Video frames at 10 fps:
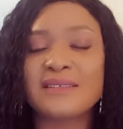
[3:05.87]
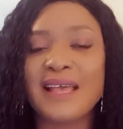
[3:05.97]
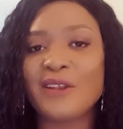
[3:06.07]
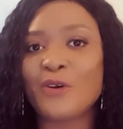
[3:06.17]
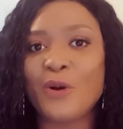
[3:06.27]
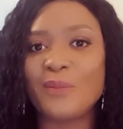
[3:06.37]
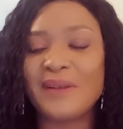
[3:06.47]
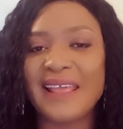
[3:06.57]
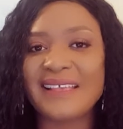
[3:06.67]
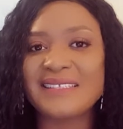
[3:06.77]
kind of
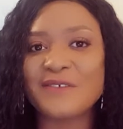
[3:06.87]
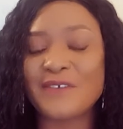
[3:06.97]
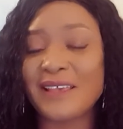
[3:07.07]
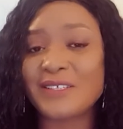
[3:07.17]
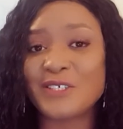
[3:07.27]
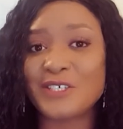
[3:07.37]
complex if I